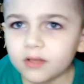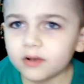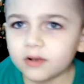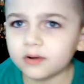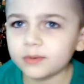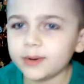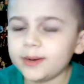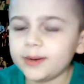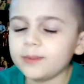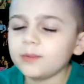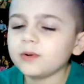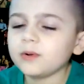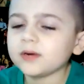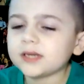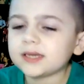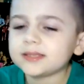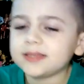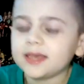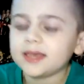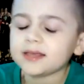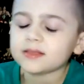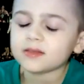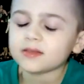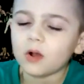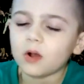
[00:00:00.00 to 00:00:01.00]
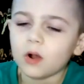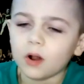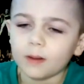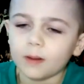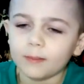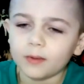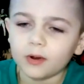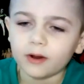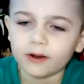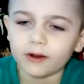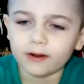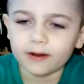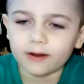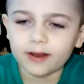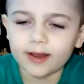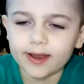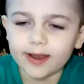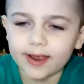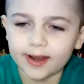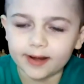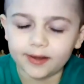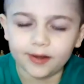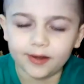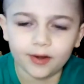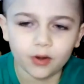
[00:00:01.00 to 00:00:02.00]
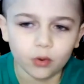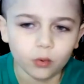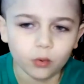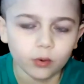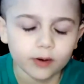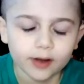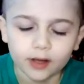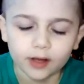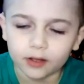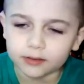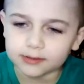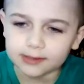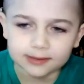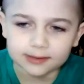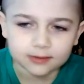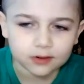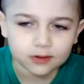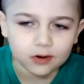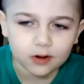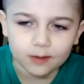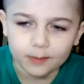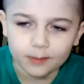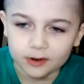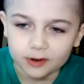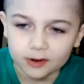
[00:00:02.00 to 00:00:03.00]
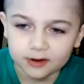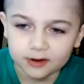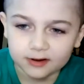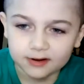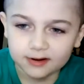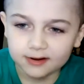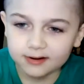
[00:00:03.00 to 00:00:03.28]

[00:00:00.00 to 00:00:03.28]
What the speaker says: green one because he has armor and no one else has armor.